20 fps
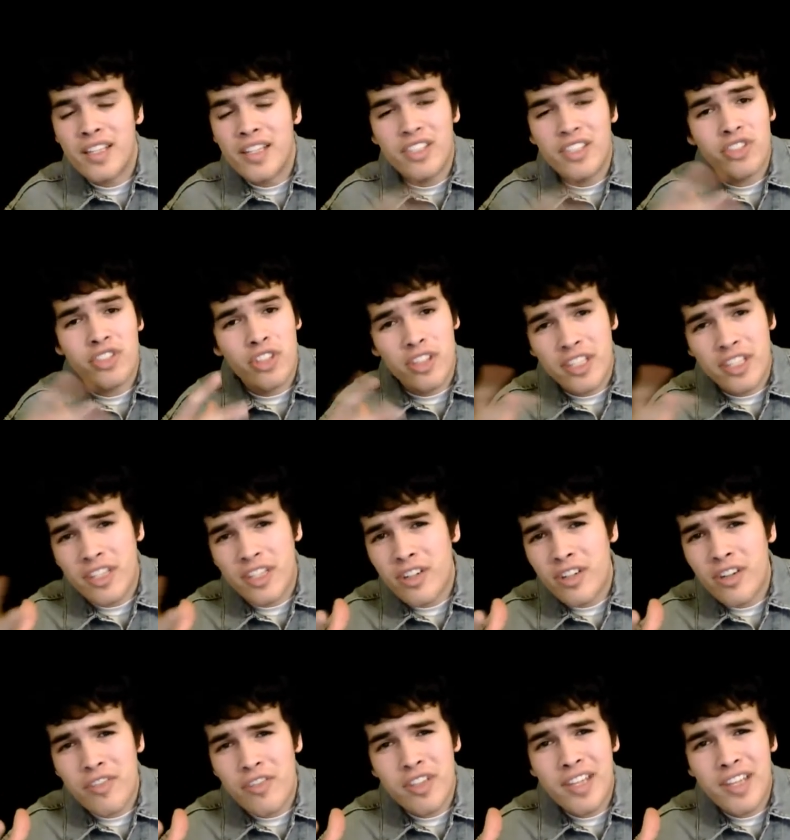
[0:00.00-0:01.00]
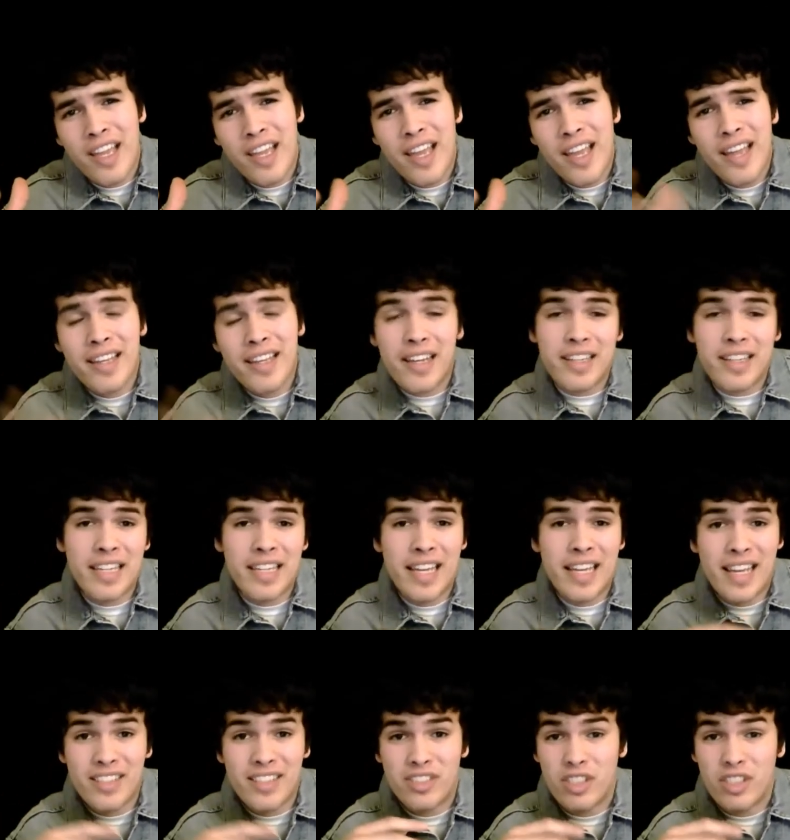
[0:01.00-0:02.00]
He's the leader of the gang and
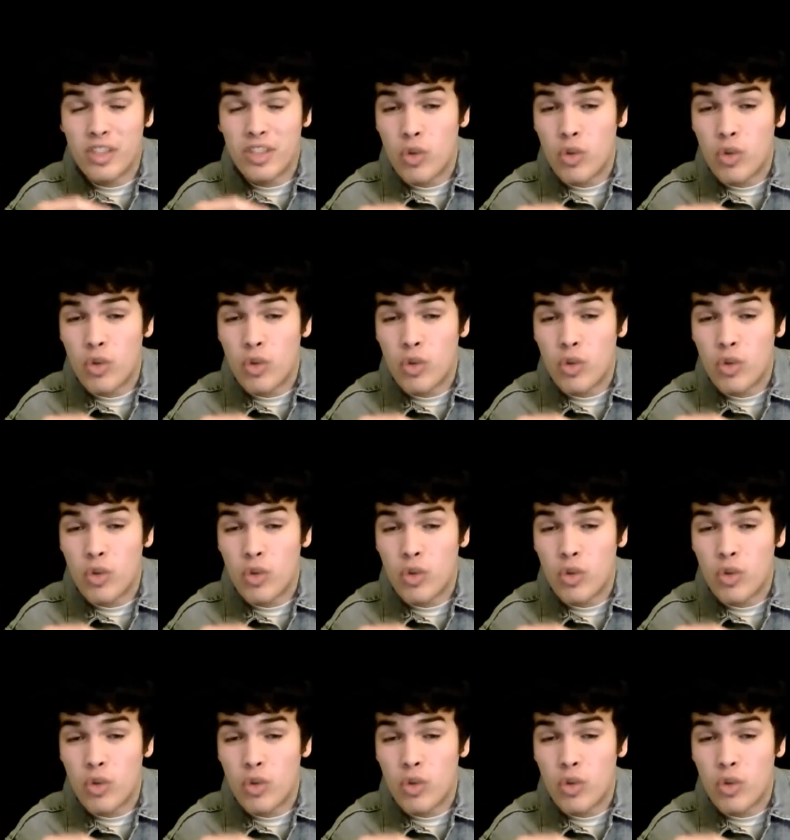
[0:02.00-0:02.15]
he has the